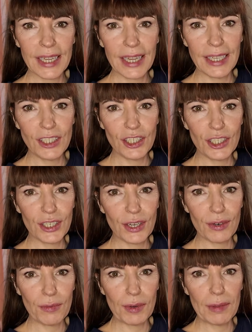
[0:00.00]
Let's just
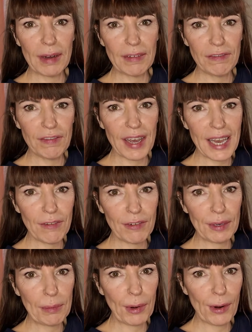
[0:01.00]
start with my
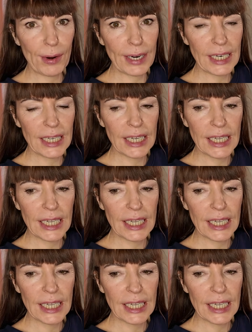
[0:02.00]
favorite part.